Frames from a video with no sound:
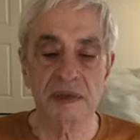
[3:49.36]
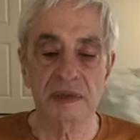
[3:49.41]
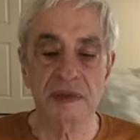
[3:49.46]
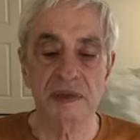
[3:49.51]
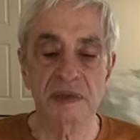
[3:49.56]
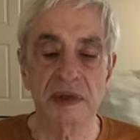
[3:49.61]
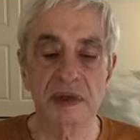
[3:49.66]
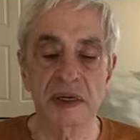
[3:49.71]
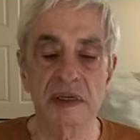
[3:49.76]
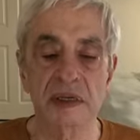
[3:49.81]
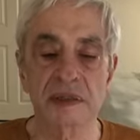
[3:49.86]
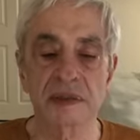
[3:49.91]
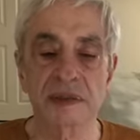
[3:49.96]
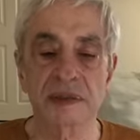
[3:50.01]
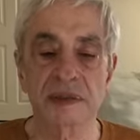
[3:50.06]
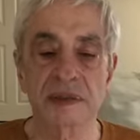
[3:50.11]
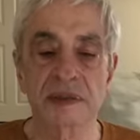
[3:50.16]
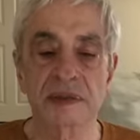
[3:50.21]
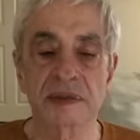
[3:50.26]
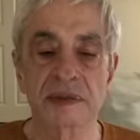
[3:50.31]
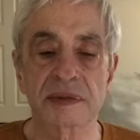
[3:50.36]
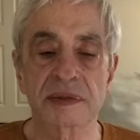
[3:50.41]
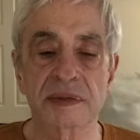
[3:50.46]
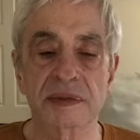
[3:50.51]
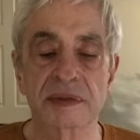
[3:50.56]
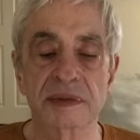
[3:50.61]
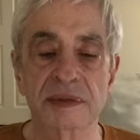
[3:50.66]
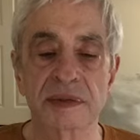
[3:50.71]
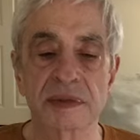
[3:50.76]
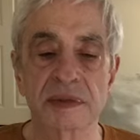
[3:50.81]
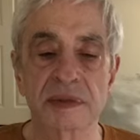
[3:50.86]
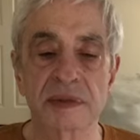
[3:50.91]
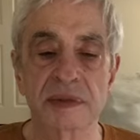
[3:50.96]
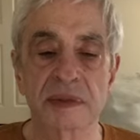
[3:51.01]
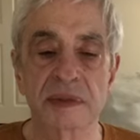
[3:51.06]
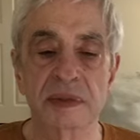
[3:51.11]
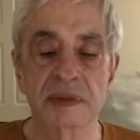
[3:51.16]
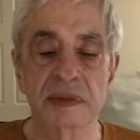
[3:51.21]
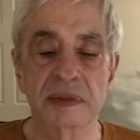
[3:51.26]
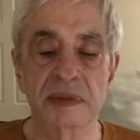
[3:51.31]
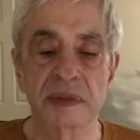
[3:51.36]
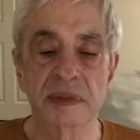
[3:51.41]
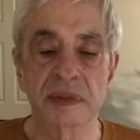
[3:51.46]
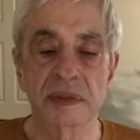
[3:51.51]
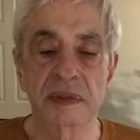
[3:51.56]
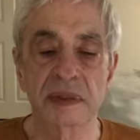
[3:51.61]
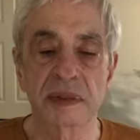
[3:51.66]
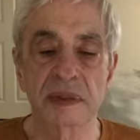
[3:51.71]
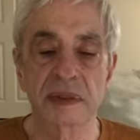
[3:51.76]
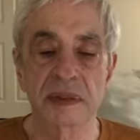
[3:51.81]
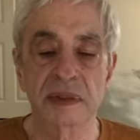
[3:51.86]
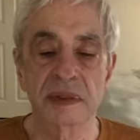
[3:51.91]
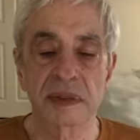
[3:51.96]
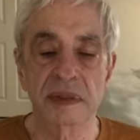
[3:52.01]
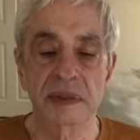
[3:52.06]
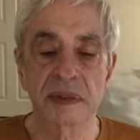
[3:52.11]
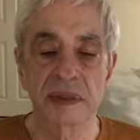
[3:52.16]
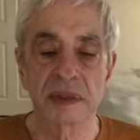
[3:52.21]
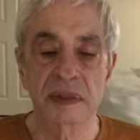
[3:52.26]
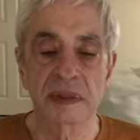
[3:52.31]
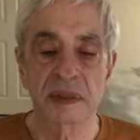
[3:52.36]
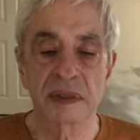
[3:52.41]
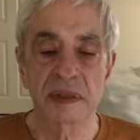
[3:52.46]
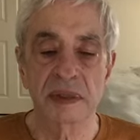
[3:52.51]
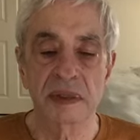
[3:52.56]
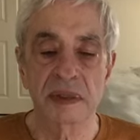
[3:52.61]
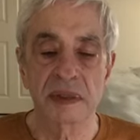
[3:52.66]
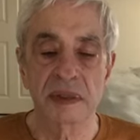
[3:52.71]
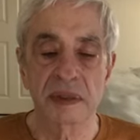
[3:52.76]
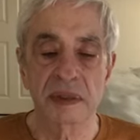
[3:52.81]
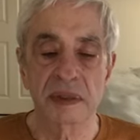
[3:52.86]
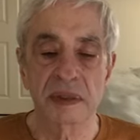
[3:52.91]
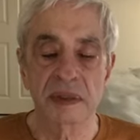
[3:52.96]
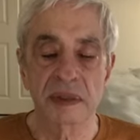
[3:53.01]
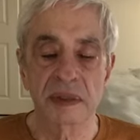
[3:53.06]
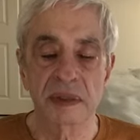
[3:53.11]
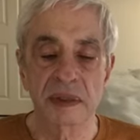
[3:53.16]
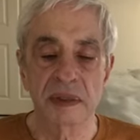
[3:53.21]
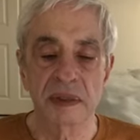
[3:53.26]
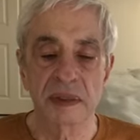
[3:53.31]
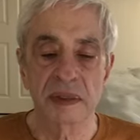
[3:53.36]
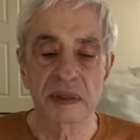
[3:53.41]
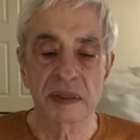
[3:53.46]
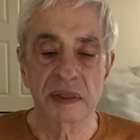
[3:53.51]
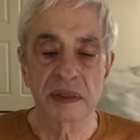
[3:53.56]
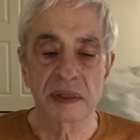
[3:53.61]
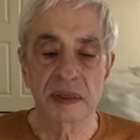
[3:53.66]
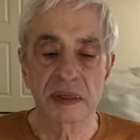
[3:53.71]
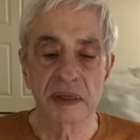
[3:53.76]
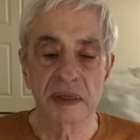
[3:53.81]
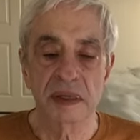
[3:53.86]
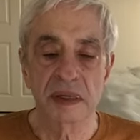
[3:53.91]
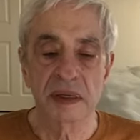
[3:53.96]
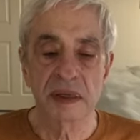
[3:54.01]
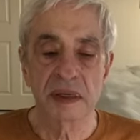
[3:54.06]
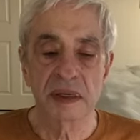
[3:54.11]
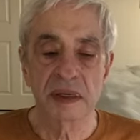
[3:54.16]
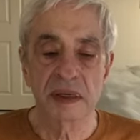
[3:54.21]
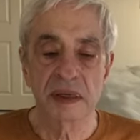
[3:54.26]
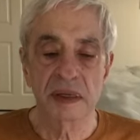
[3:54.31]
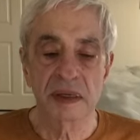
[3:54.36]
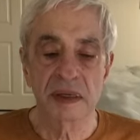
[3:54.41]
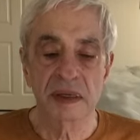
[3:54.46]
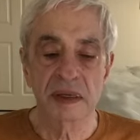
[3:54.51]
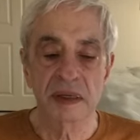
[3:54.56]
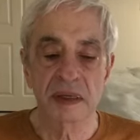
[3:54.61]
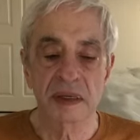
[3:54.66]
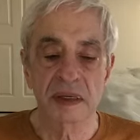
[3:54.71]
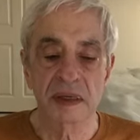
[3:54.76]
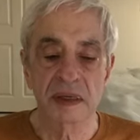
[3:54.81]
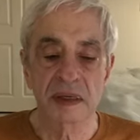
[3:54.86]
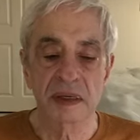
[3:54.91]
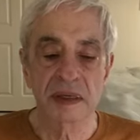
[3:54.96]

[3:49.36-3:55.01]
[no speech]